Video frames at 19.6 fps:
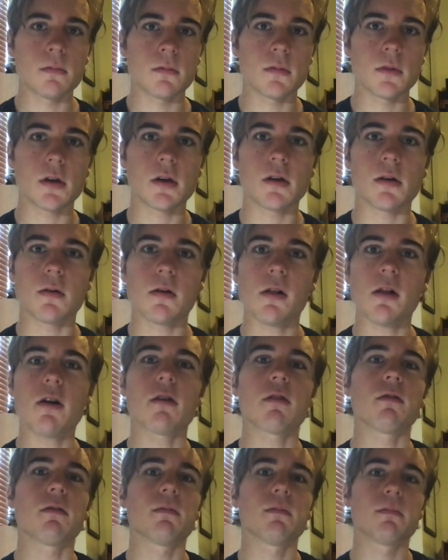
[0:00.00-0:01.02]

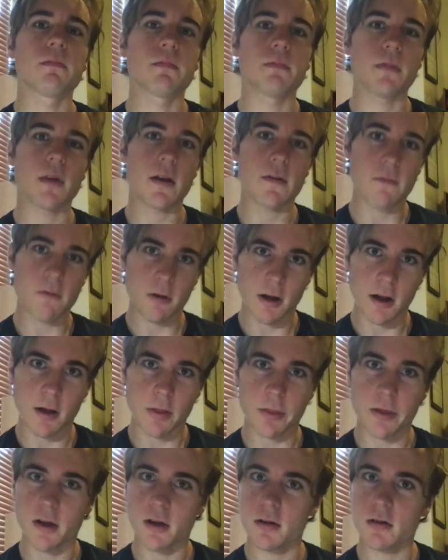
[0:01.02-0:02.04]
Hello, everyone out
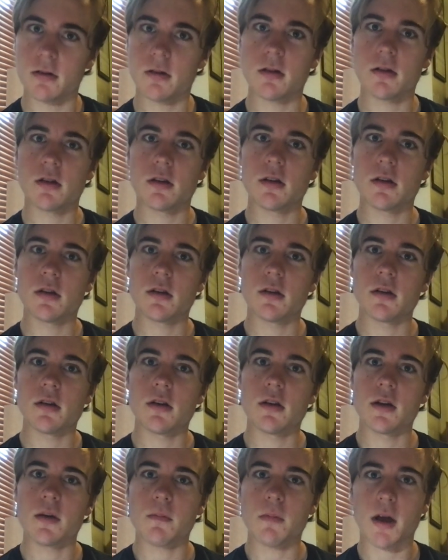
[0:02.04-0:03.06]
there.
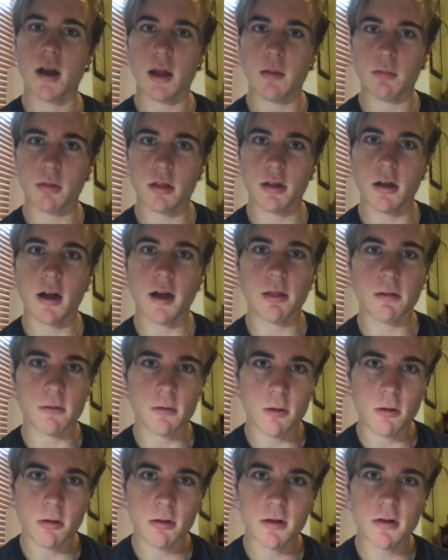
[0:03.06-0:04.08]
My name is Tyler
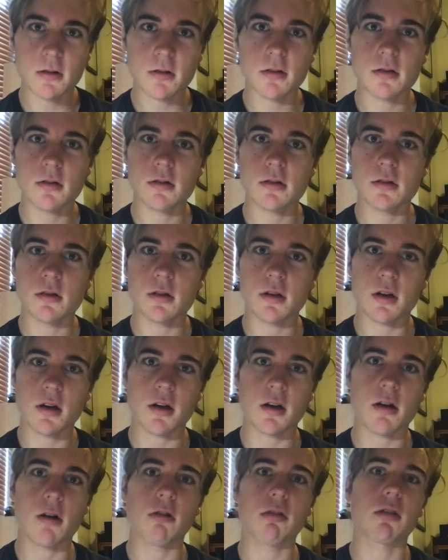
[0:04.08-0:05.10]
Rowland,
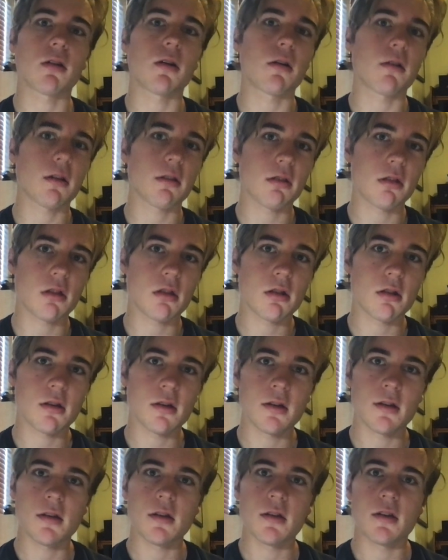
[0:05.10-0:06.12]
also known as
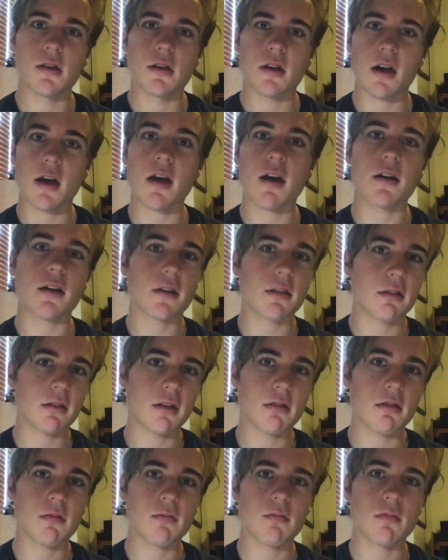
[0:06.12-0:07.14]
Ionic
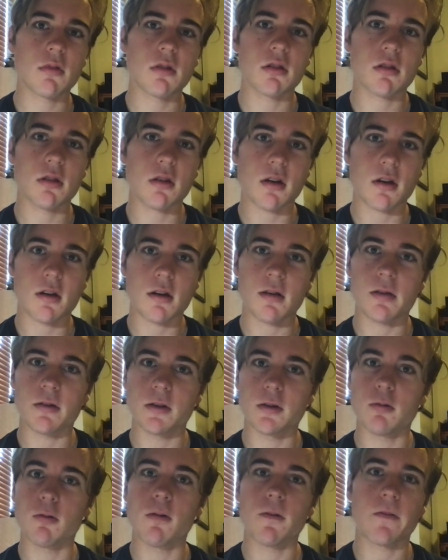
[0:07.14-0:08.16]
Schisms, the
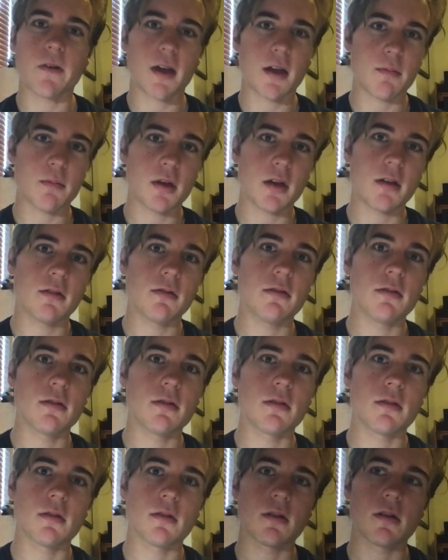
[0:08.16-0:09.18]
Tool fan page,
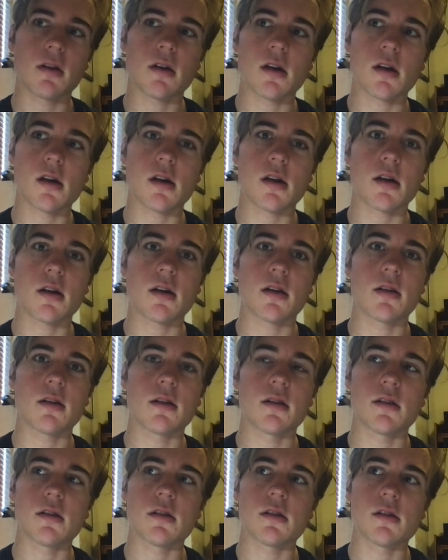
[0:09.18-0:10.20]

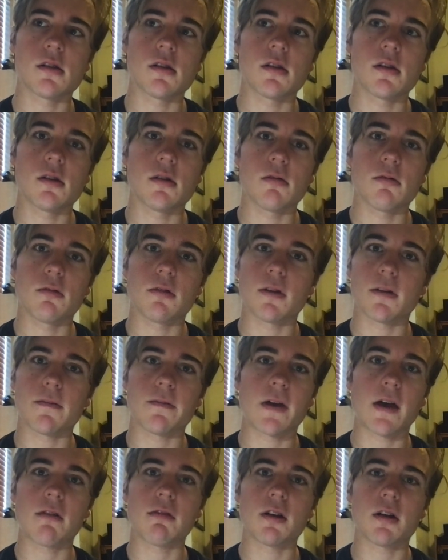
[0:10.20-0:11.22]
which I
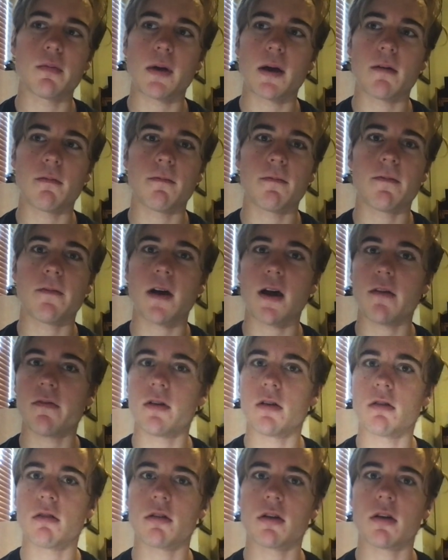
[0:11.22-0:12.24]
founded about 5
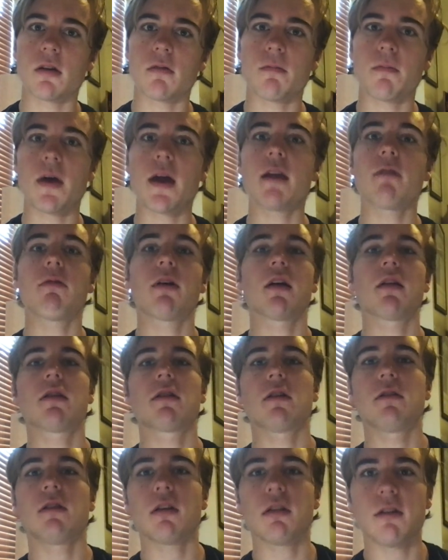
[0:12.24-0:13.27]
years ago. Anyways, it
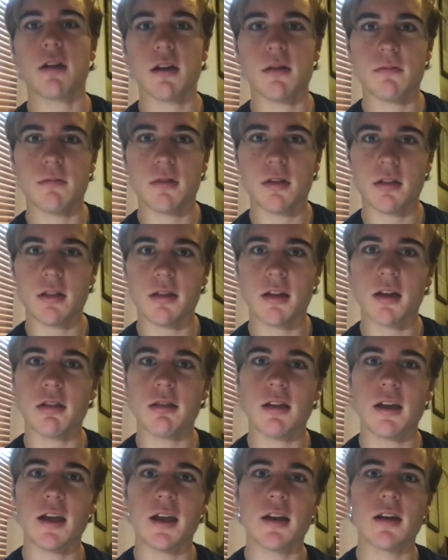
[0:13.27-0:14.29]
just hit
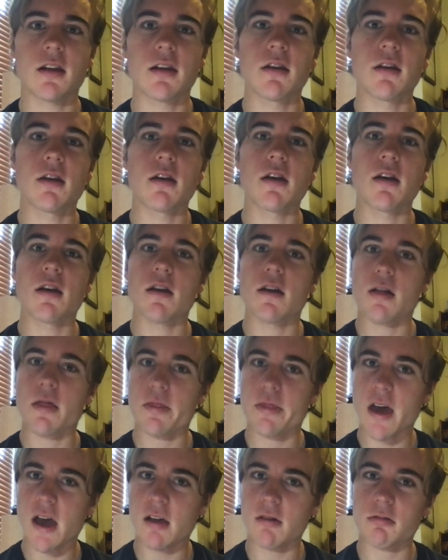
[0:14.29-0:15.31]

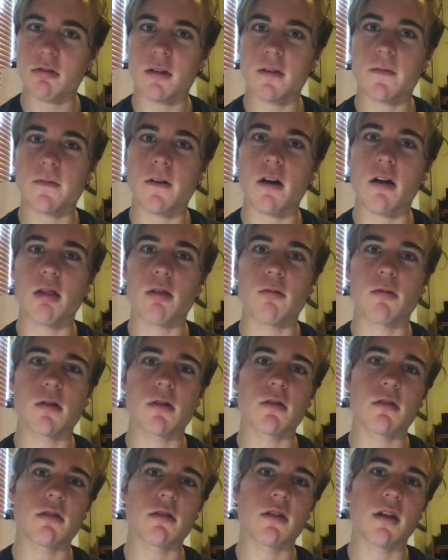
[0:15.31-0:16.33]
16,000
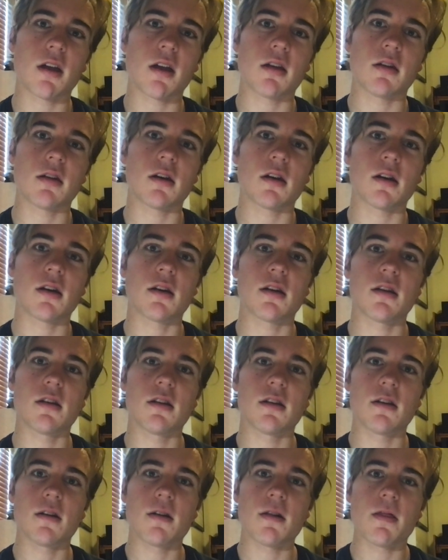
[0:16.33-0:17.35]
followers, and
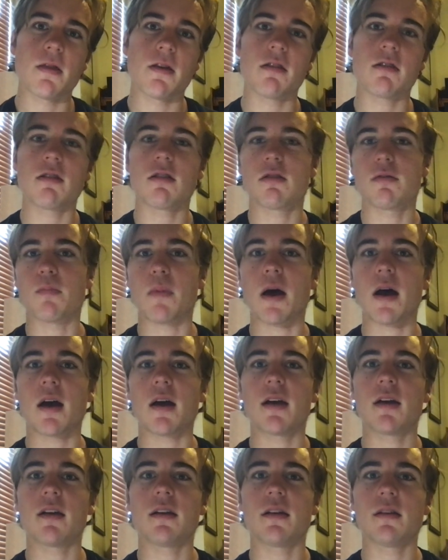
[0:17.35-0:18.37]
this is
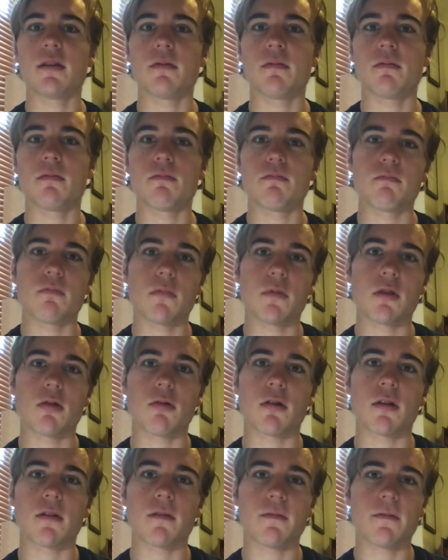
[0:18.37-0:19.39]
my
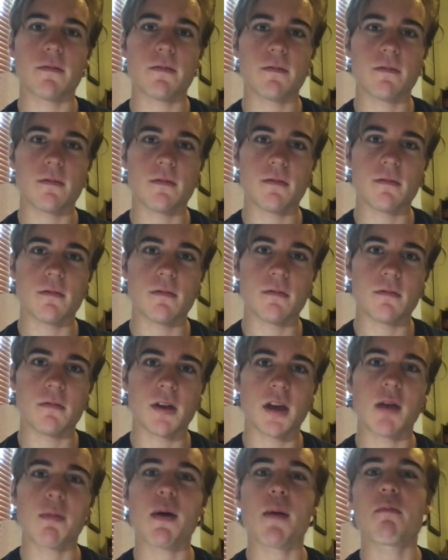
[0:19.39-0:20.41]
sort of
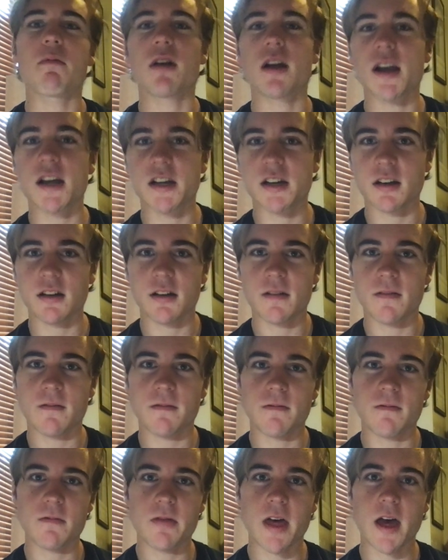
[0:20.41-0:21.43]
commemoration of
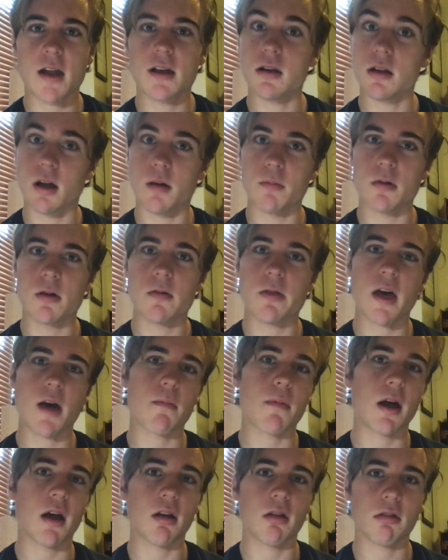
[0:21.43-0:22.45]
that number, that
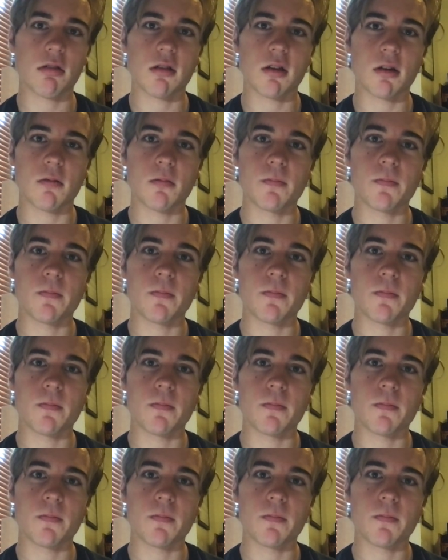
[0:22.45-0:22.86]
milestone.